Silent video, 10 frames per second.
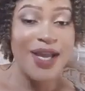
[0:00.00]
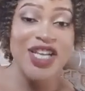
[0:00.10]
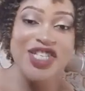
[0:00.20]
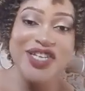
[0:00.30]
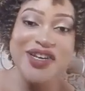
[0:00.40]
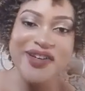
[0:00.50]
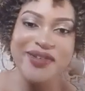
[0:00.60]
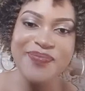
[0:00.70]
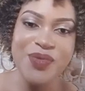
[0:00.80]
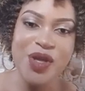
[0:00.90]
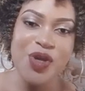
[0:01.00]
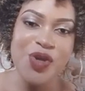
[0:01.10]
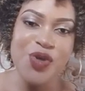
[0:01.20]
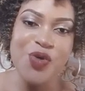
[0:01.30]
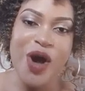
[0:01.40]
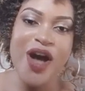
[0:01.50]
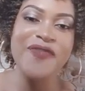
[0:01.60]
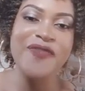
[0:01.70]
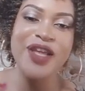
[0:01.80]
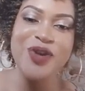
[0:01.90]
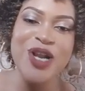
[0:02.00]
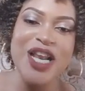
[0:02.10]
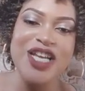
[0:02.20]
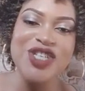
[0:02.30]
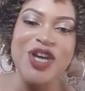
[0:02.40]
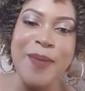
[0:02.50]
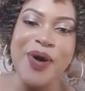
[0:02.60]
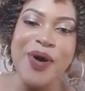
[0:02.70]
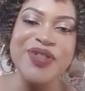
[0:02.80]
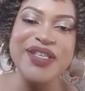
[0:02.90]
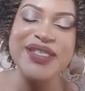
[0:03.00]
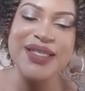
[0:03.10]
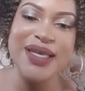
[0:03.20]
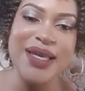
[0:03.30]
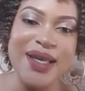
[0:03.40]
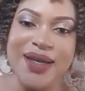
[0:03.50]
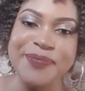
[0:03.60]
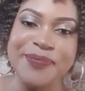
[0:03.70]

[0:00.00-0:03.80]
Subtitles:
And yeah, you have the knowledge about the skin.